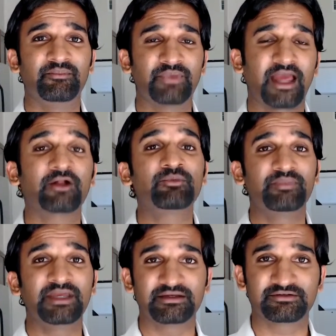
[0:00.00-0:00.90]
help
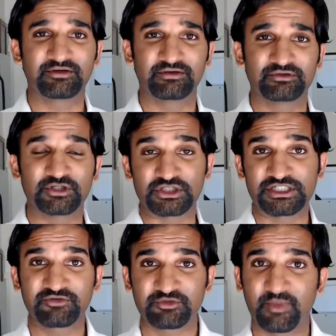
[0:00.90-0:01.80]
me to
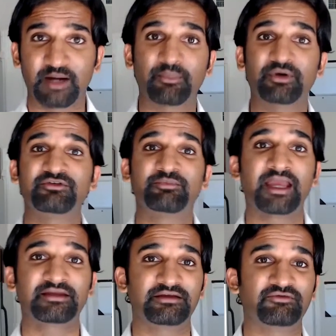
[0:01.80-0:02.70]
shift my
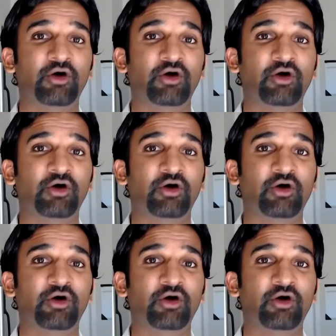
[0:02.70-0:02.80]
perspective